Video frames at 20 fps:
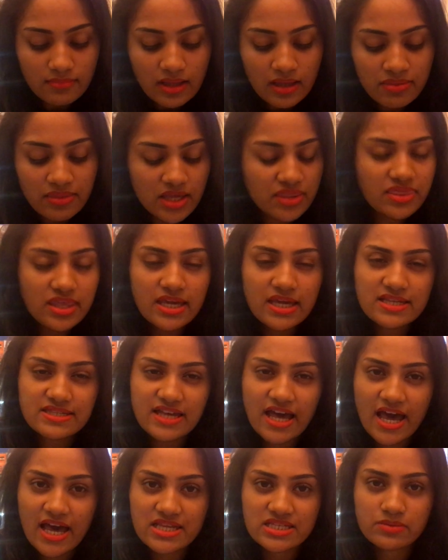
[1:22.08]
Nothing is
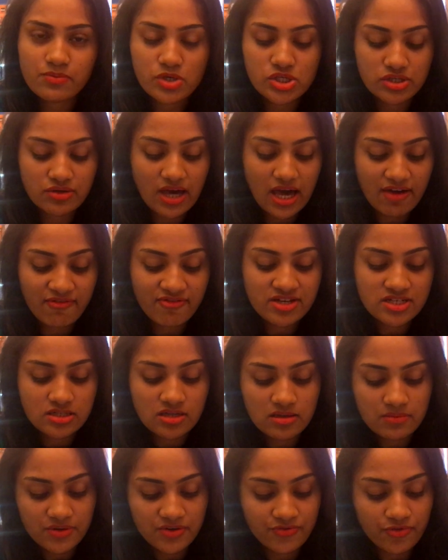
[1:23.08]
asked which you haven't
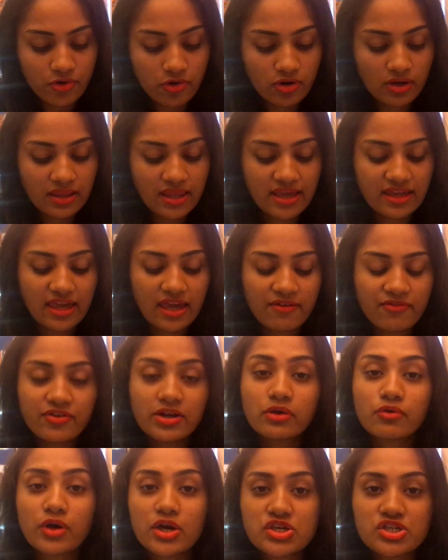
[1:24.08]
done before, like
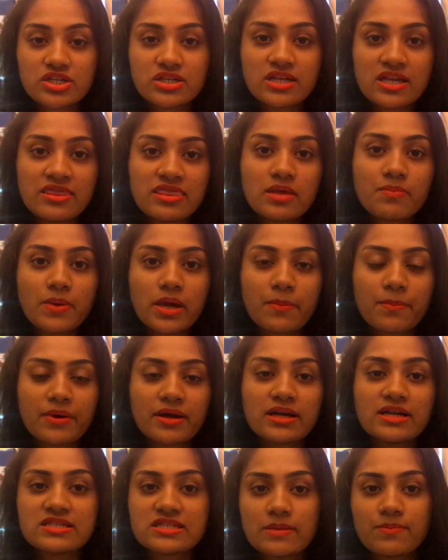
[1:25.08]
every question in the paper
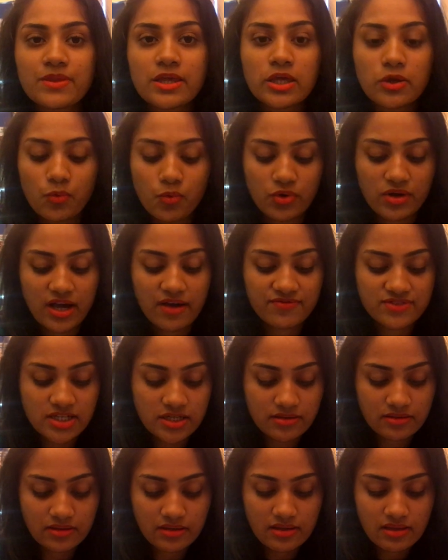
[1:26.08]
is something you would have
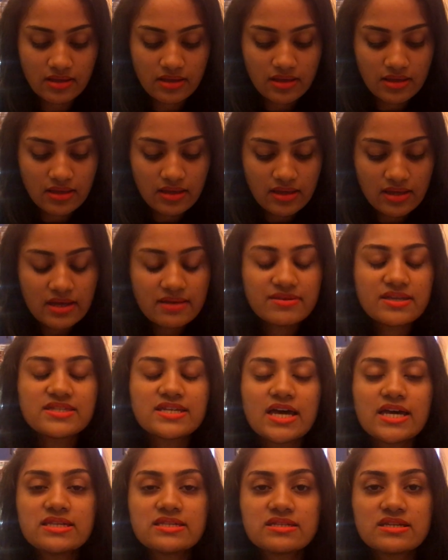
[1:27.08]
done. The
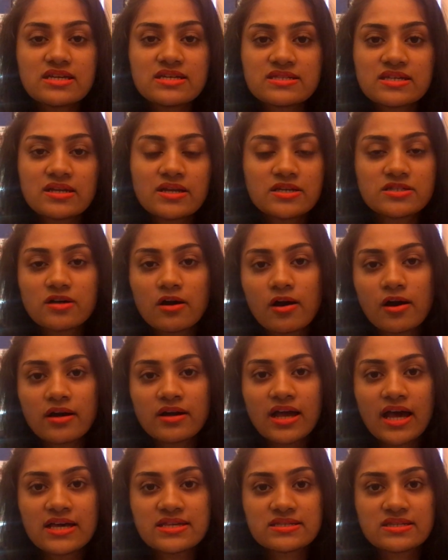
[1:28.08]
test isn't as
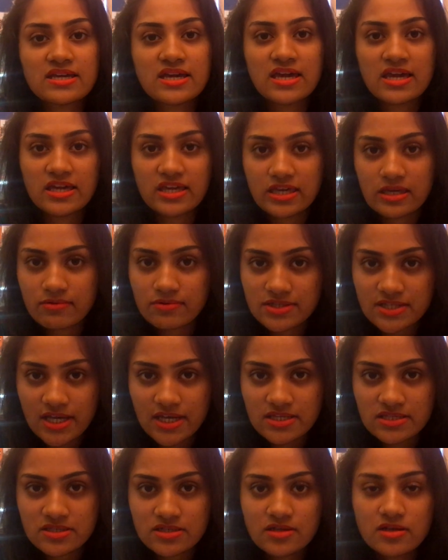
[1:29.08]
hard as the AQ
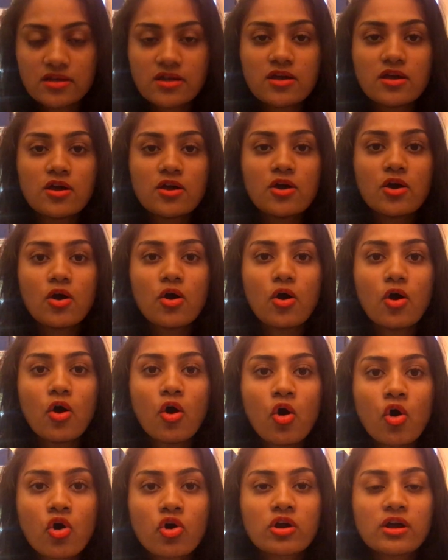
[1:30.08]
test
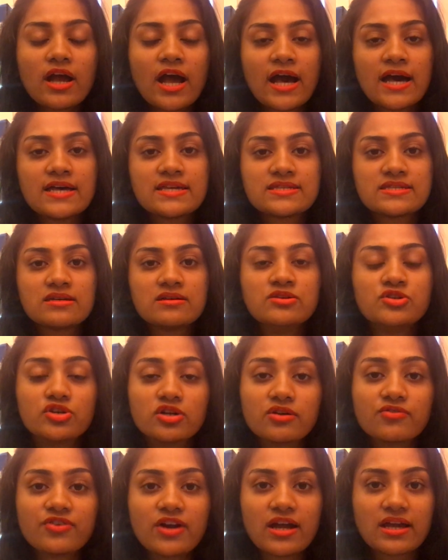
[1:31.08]
or as
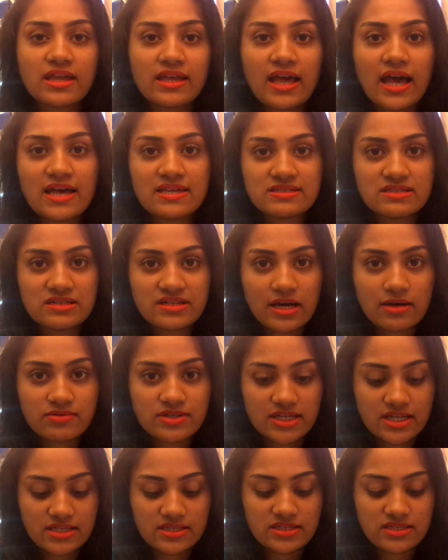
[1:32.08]
nerve-wracking as the DAO
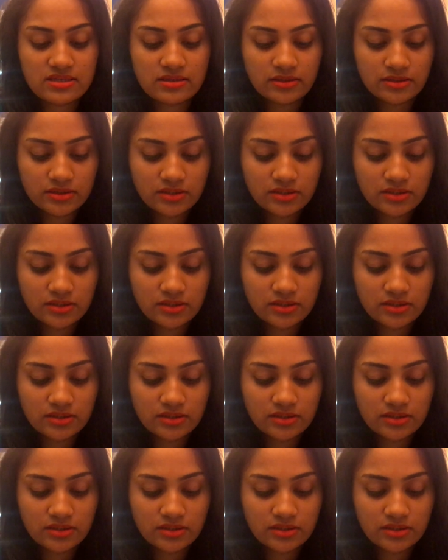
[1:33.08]
test.